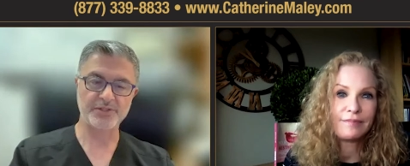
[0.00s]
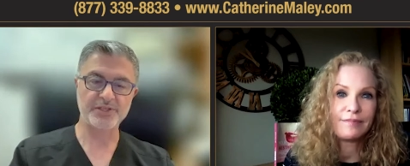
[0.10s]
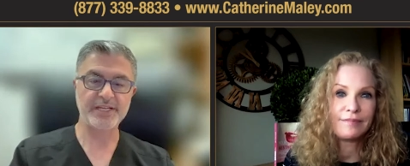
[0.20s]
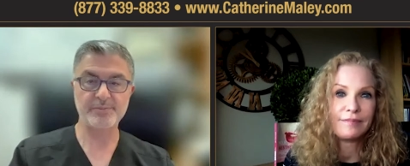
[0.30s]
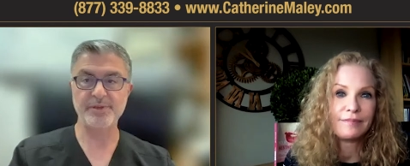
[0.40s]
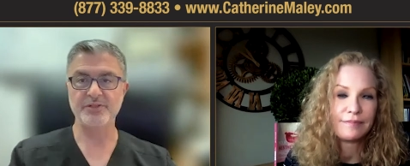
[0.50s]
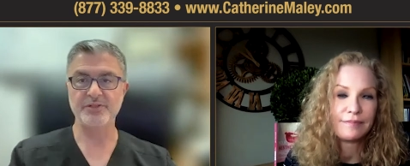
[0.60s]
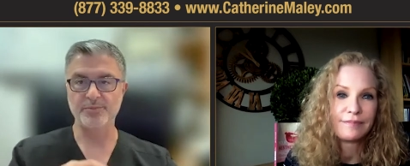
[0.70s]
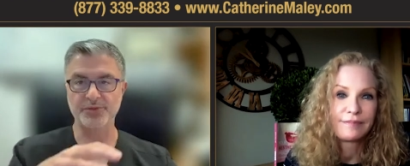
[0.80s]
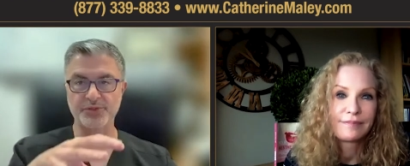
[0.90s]
Speaker 1: has been to
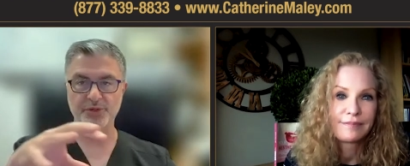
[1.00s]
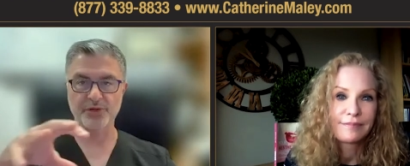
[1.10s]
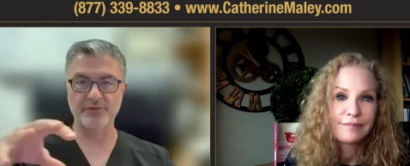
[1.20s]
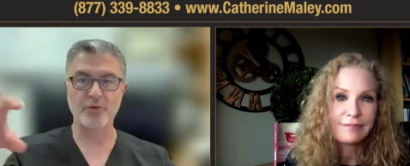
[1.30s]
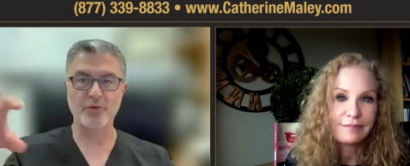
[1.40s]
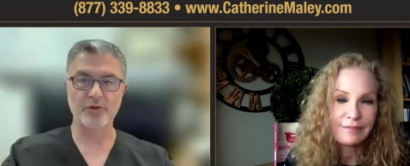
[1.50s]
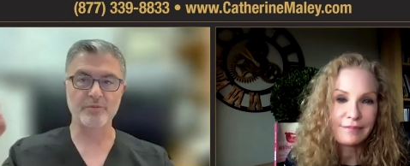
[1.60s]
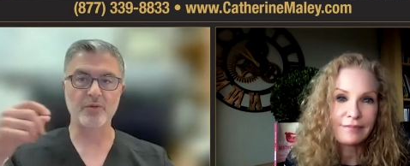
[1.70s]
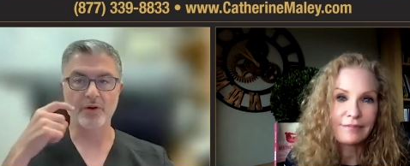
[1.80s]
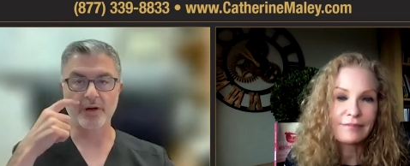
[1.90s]
preserve more and
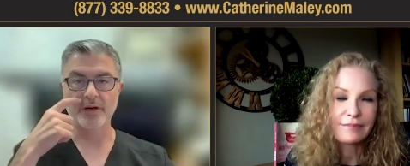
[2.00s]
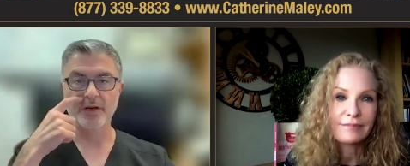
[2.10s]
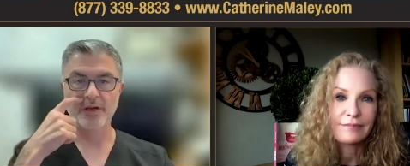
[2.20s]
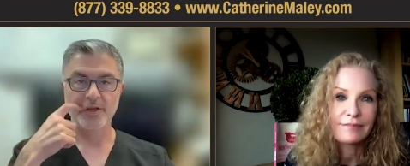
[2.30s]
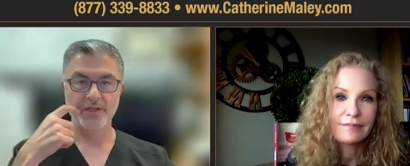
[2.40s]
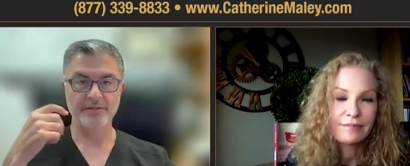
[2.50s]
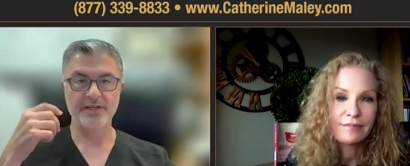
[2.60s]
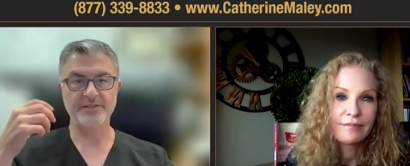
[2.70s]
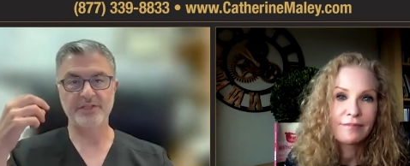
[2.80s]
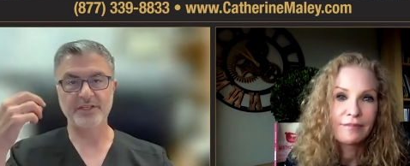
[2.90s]
more, not
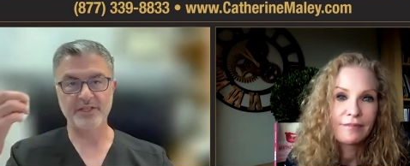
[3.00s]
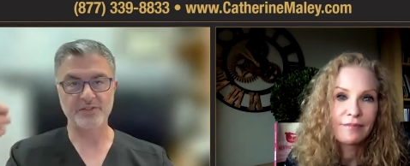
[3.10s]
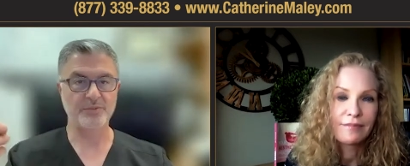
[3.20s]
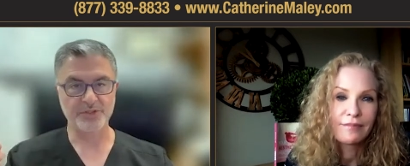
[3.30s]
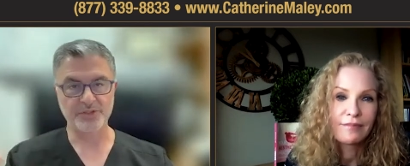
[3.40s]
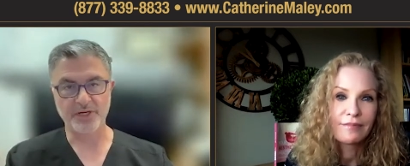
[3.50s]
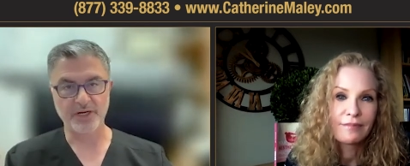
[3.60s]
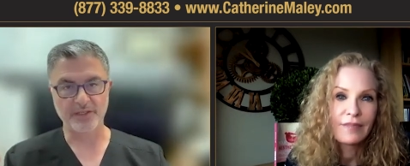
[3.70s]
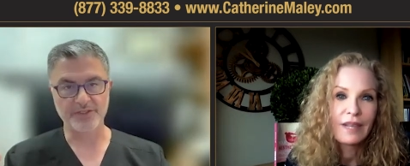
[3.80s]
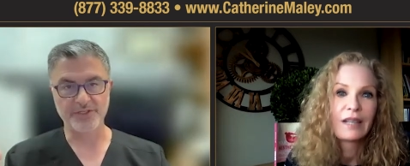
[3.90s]
to cut so much
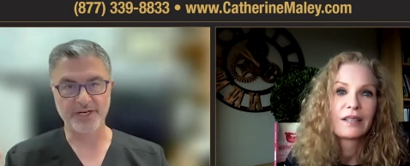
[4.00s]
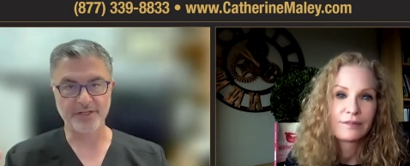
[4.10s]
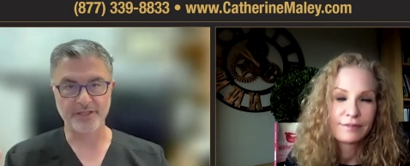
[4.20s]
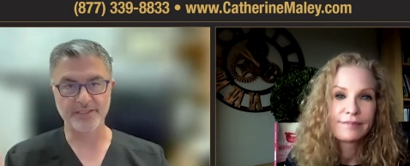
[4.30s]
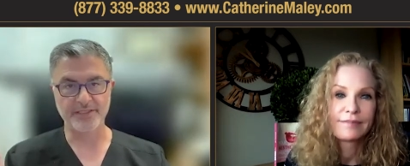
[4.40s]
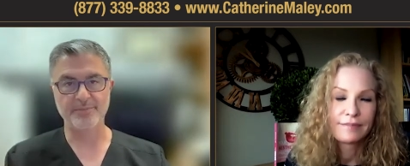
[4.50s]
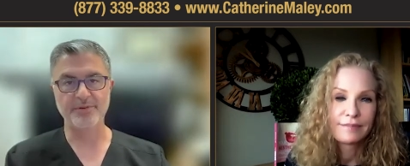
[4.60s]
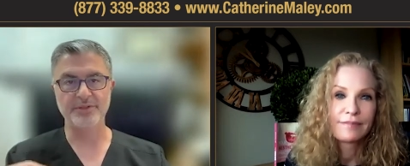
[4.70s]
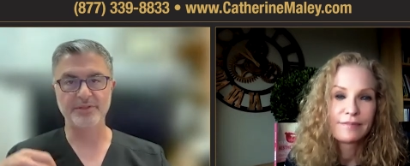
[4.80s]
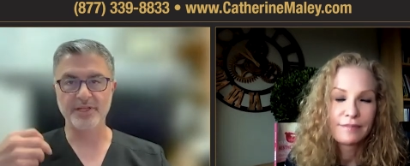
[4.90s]
cartilage out of the tip
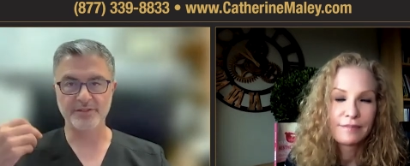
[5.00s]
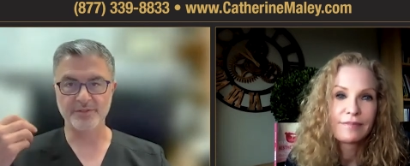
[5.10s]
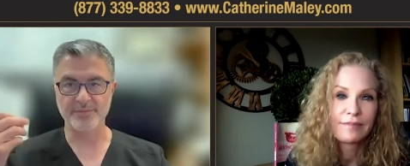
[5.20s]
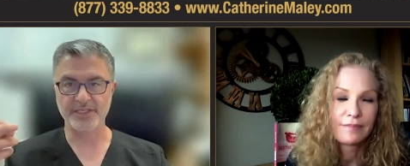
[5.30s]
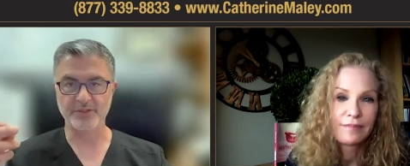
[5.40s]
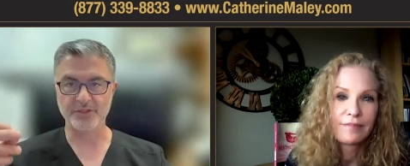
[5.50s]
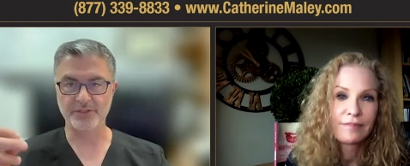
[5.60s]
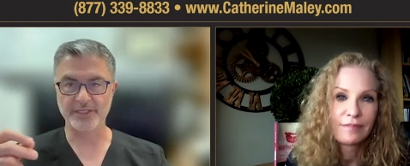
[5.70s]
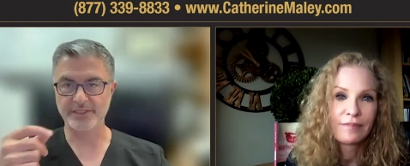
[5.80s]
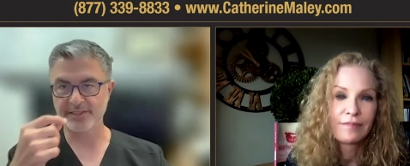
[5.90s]
and not to make it look
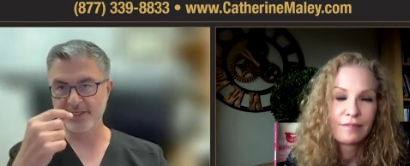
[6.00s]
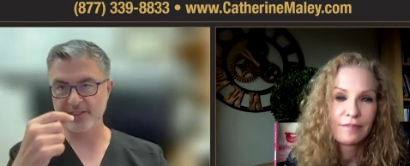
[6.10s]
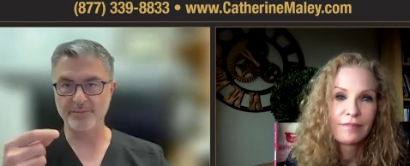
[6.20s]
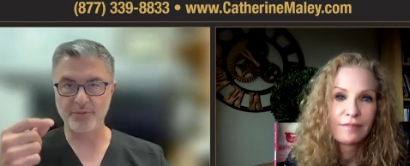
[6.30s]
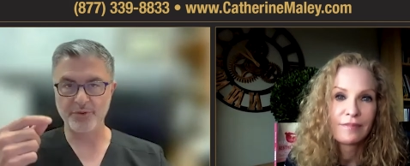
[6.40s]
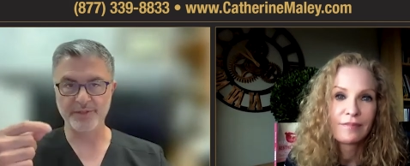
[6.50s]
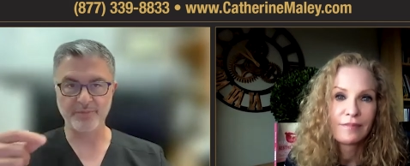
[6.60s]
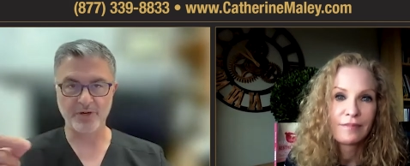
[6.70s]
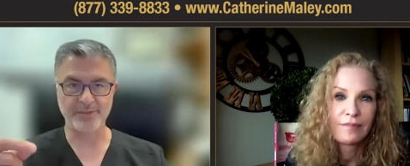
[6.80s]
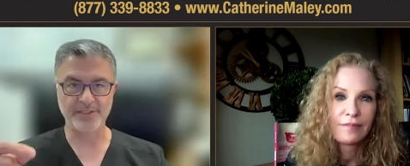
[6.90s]
like a tiny little pointy
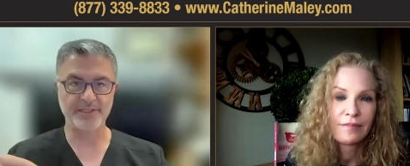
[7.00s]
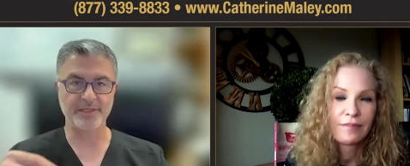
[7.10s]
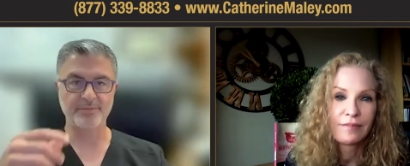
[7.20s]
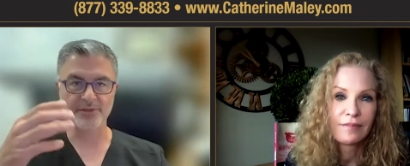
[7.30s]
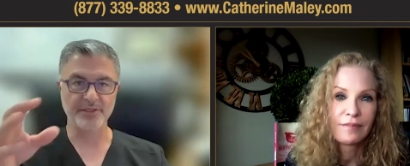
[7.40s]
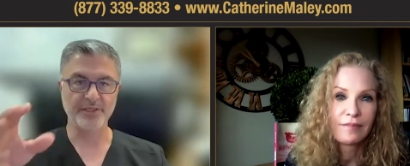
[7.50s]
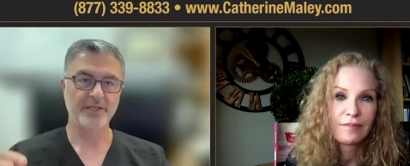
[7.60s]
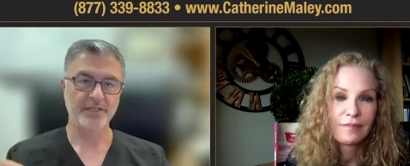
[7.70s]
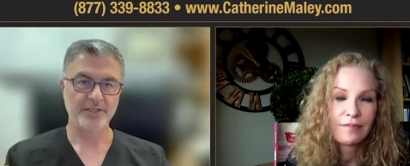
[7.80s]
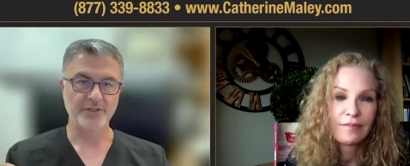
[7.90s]
Barbie tip. And,
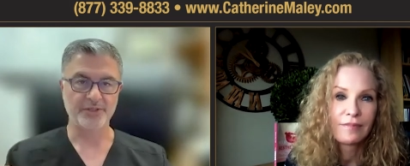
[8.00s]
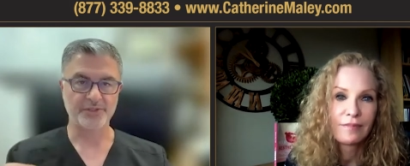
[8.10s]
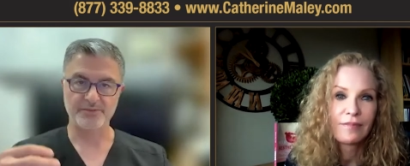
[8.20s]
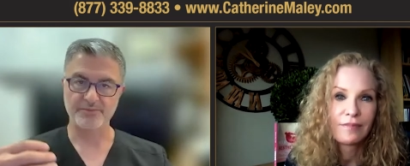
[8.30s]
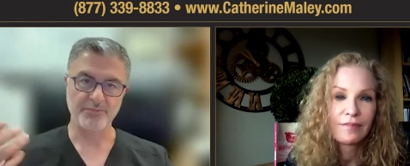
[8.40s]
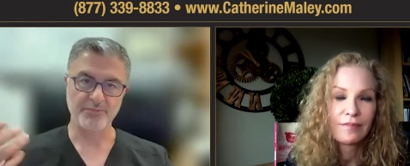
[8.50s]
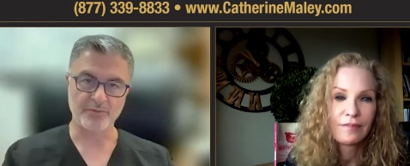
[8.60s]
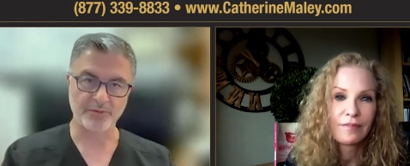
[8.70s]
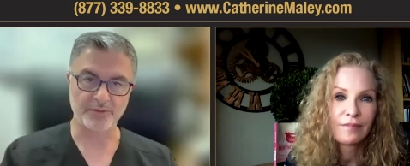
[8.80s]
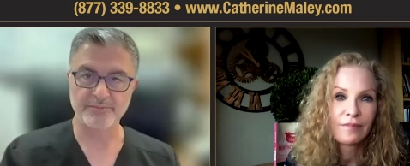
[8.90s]
you know, because
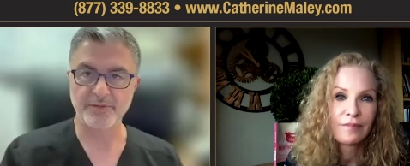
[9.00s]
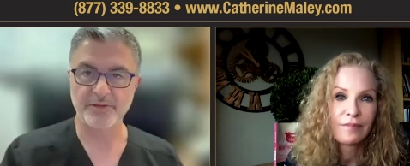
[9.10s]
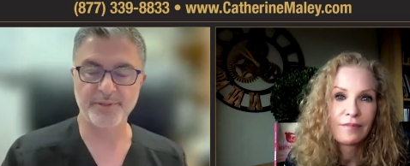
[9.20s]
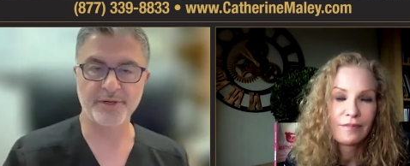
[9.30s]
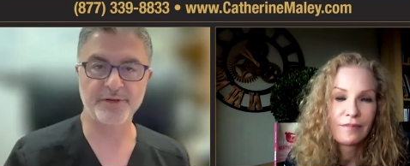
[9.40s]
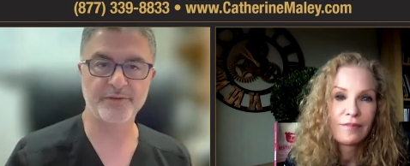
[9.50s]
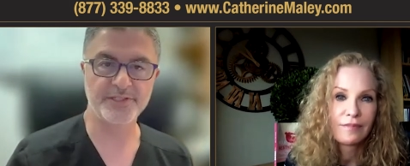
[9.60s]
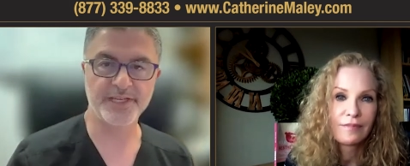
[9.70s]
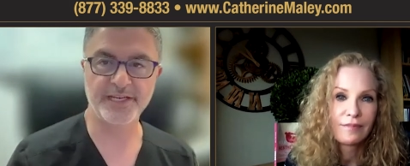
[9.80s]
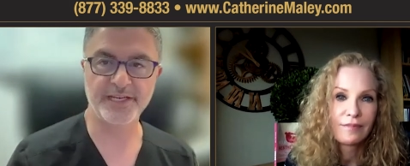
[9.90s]
over a period of a
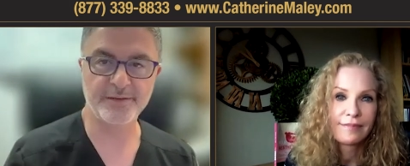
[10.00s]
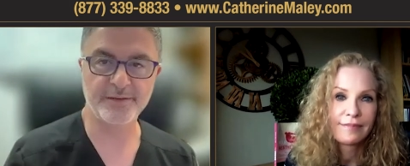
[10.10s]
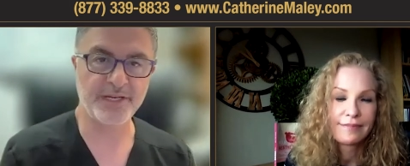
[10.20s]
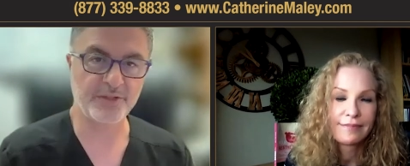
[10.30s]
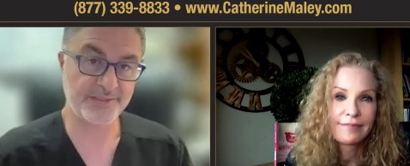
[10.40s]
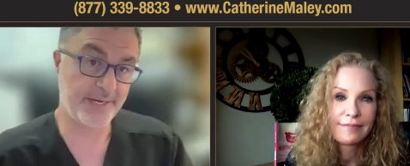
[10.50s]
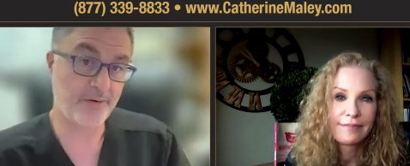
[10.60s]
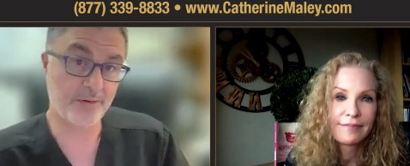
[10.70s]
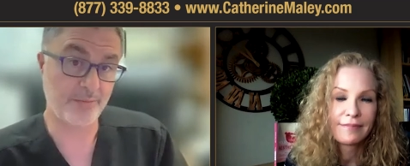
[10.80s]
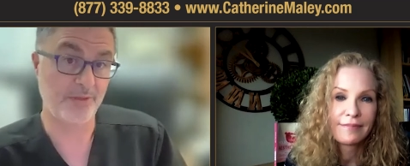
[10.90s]
decade, it might look
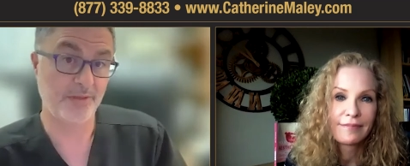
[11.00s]
terrible.